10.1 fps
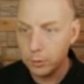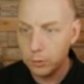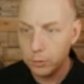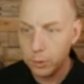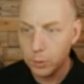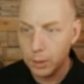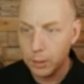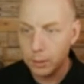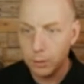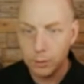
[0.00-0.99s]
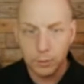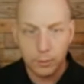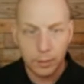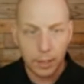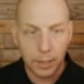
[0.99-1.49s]
You just go here and you can
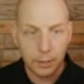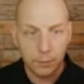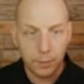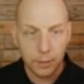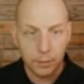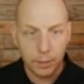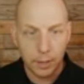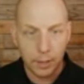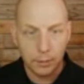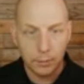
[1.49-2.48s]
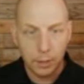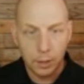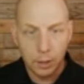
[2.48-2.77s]
slide the font size,